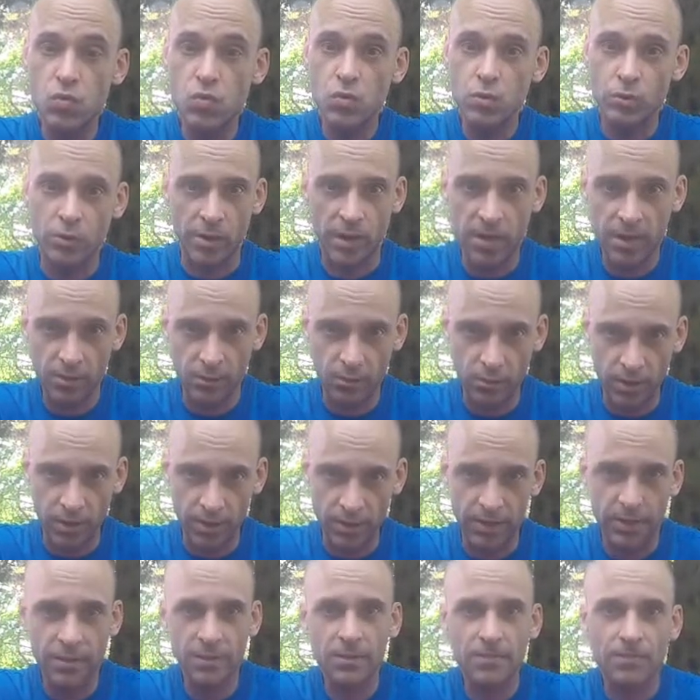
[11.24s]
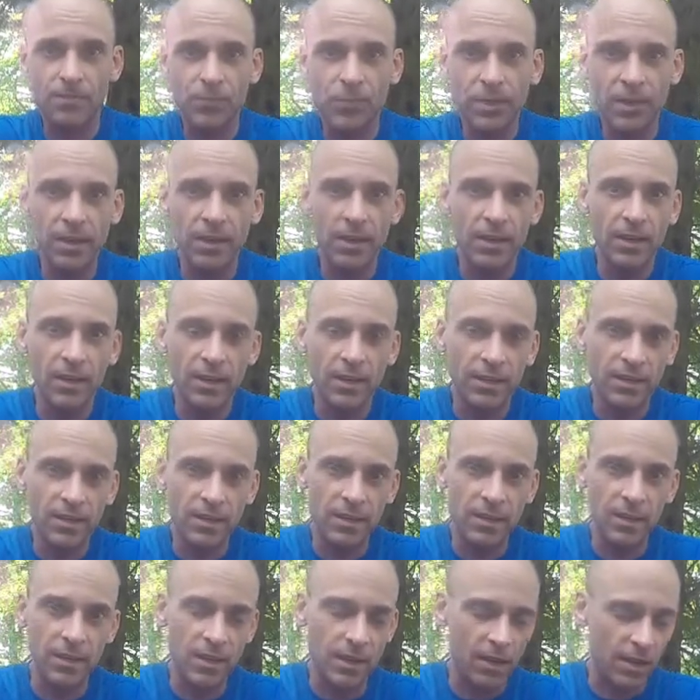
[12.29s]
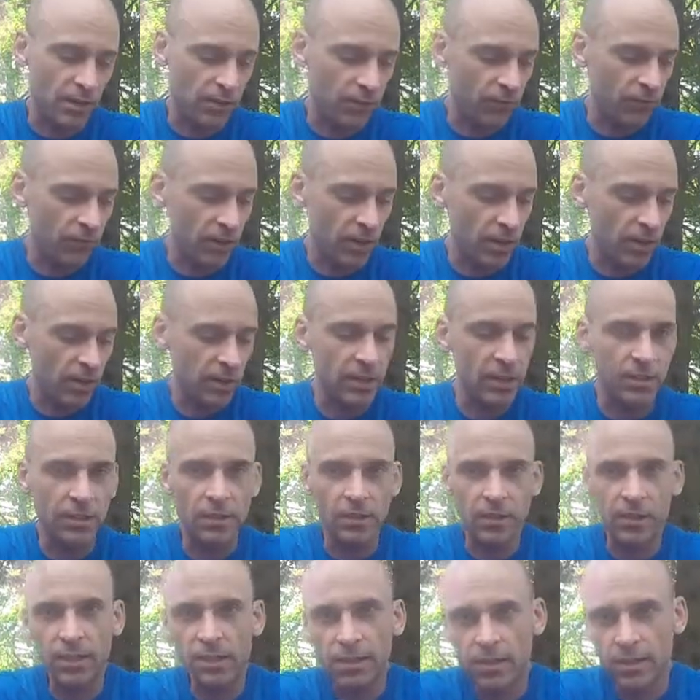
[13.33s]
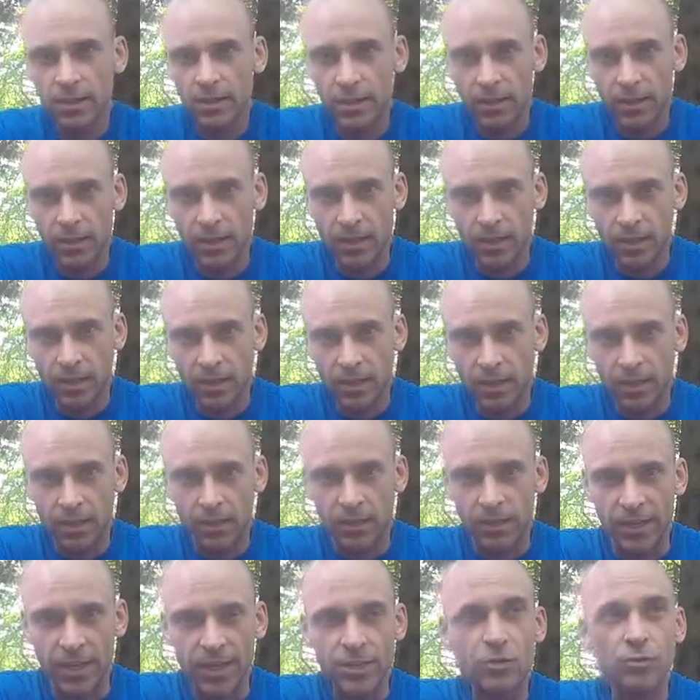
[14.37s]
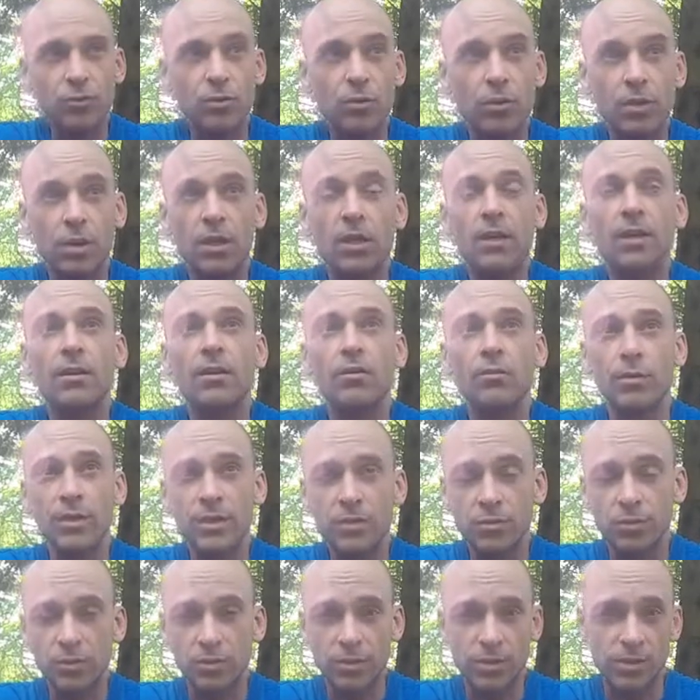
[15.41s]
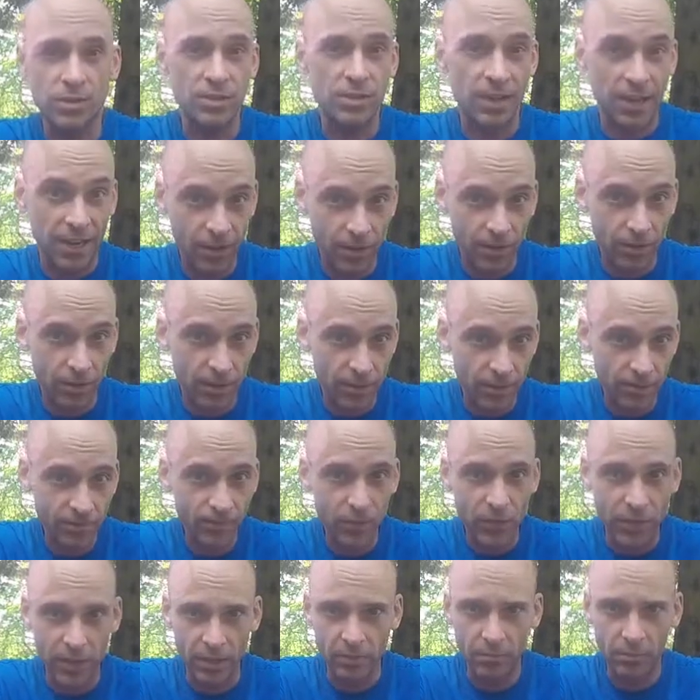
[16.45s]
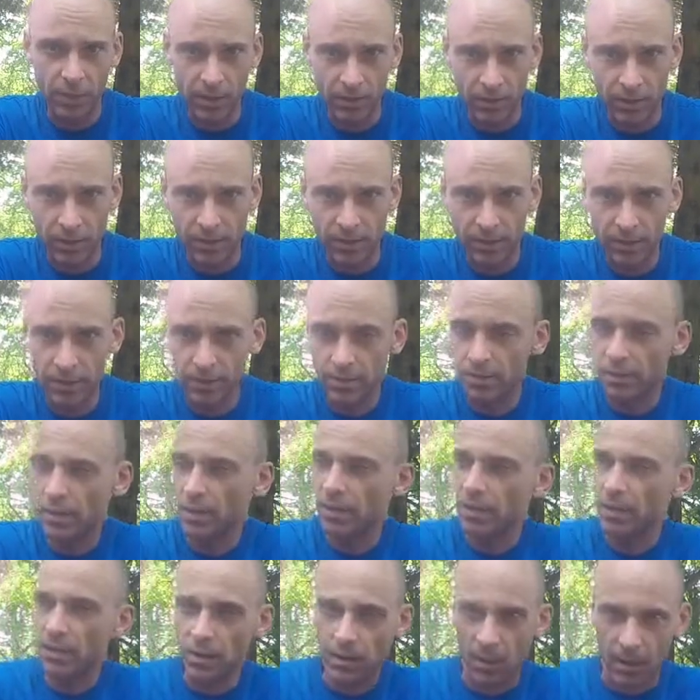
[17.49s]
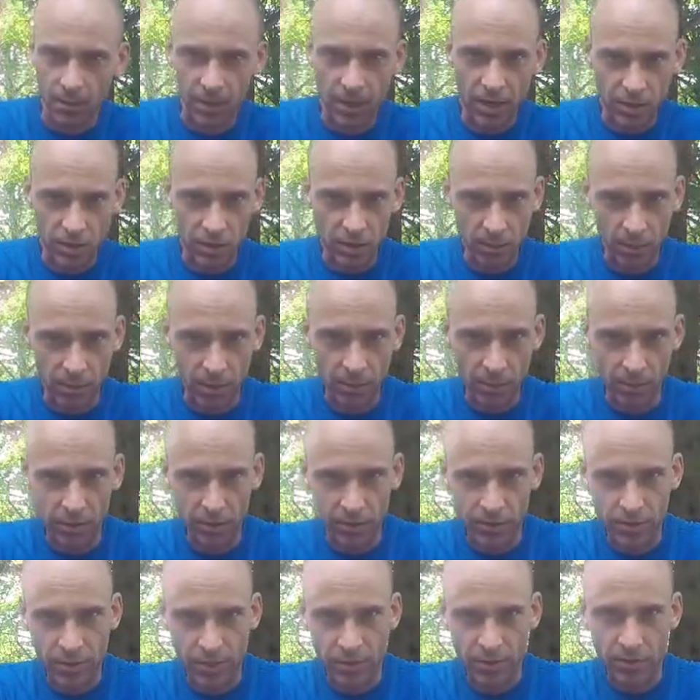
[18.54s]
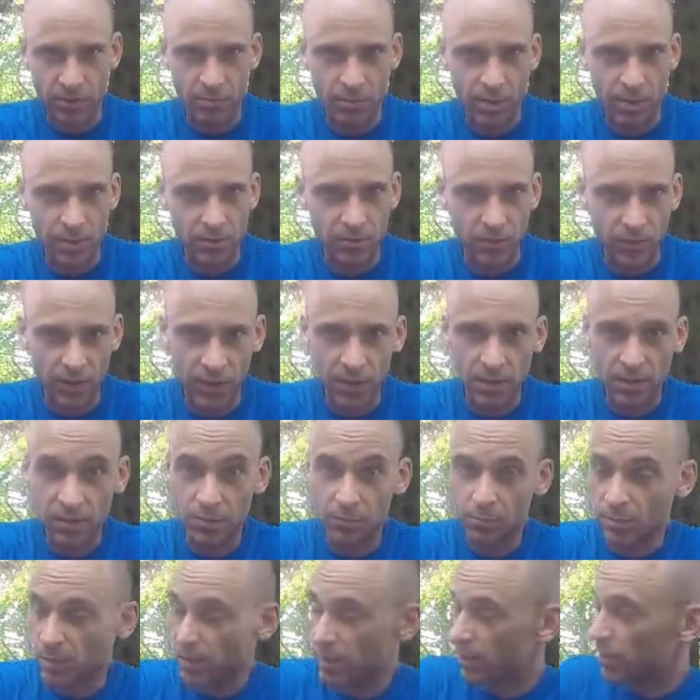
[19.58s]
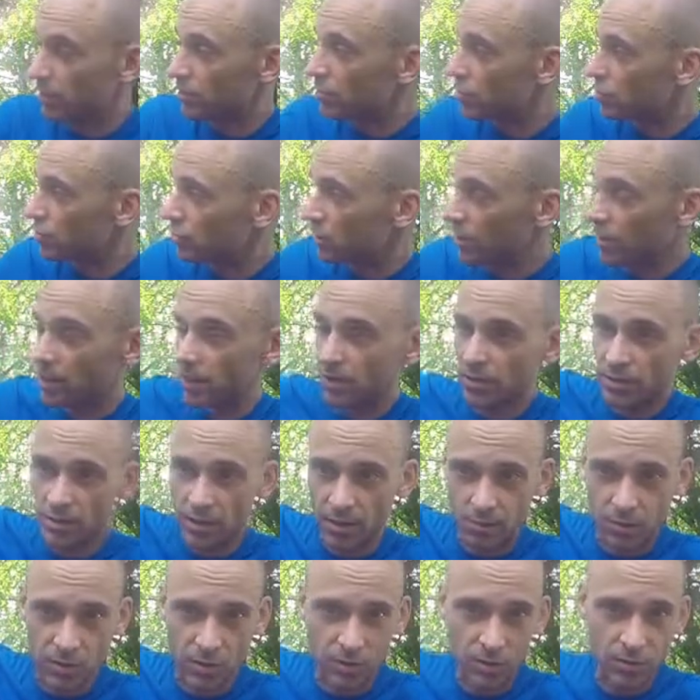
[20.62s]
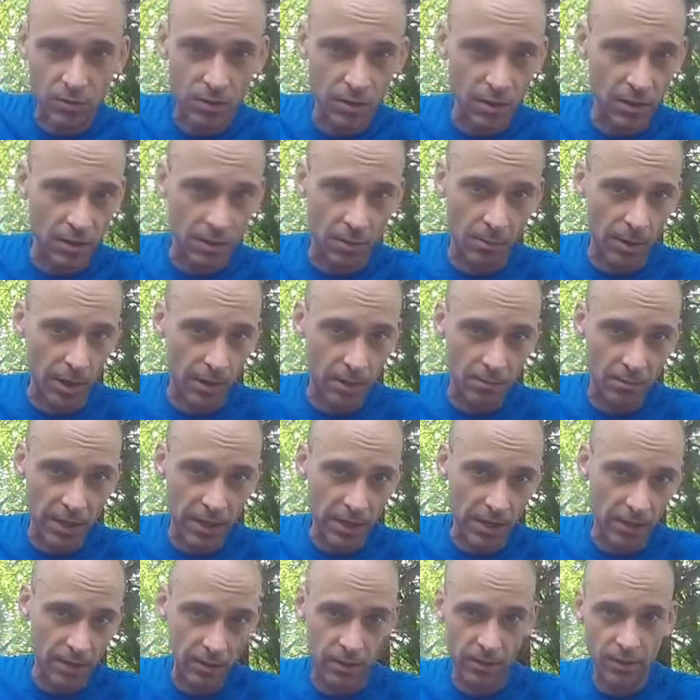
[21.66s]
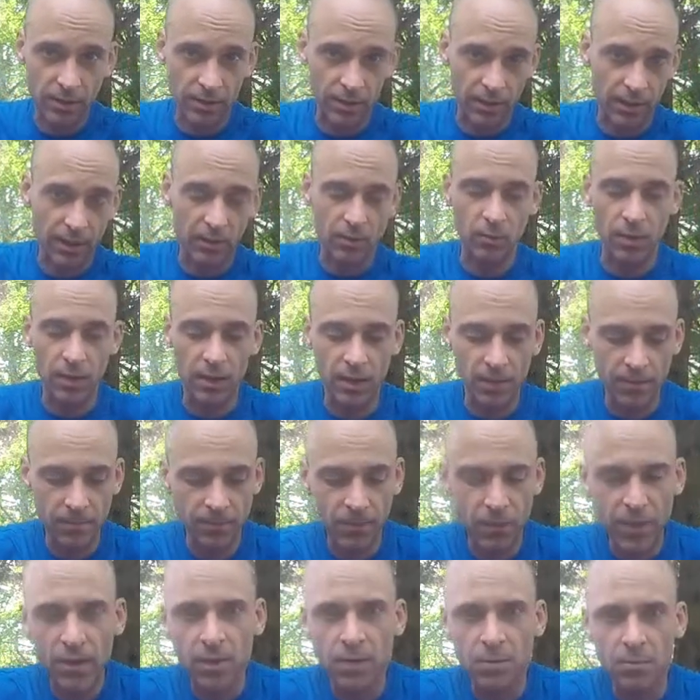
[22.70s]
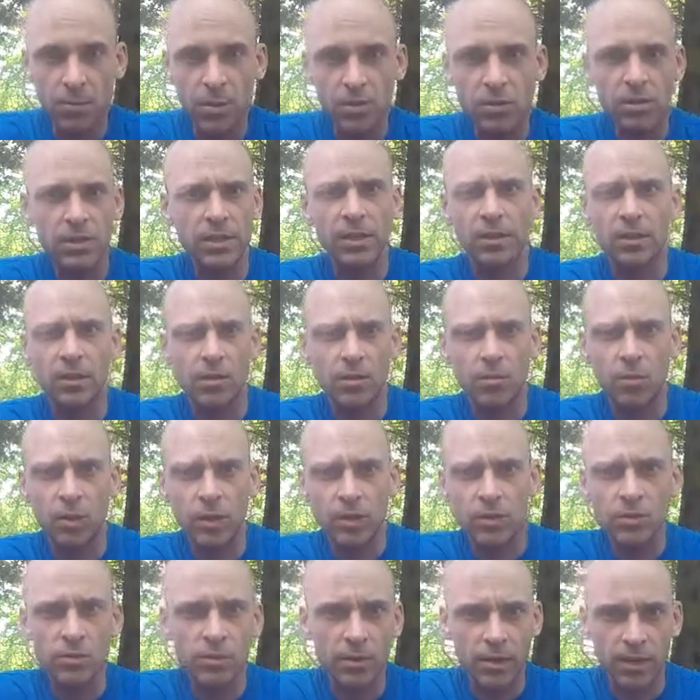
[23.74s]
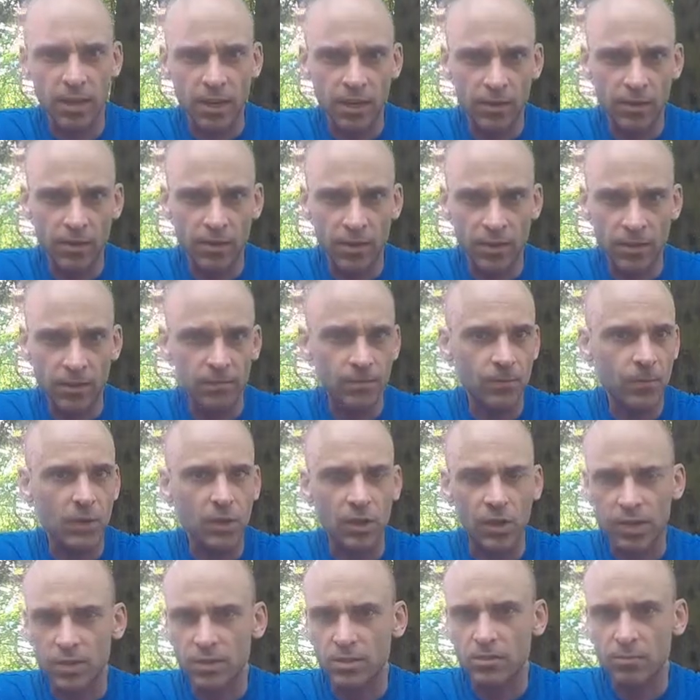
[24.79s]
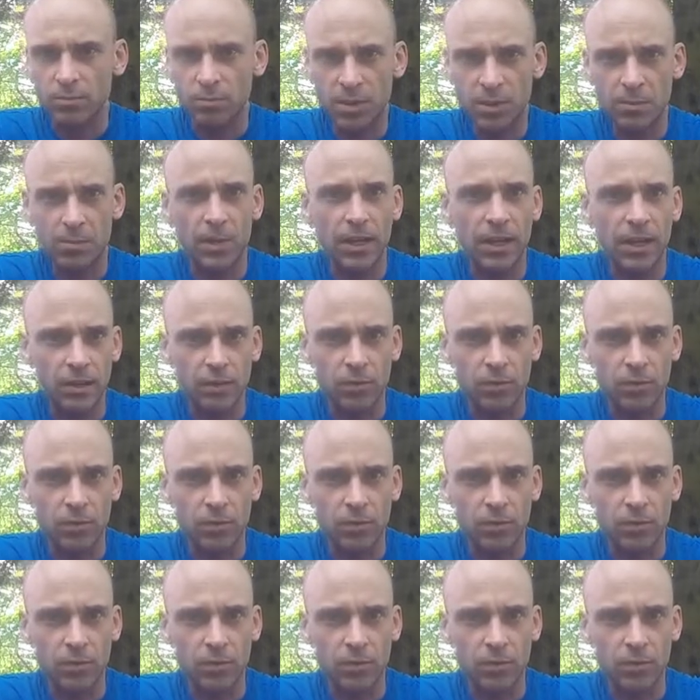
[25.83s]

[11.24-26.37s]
training run in the Fair Hill Natural Resources area in Maryland. I'm actually at my brother's house in Pennsylvania, but it's just up the street about a mile that way. Mostly an equestrian area, lots of people out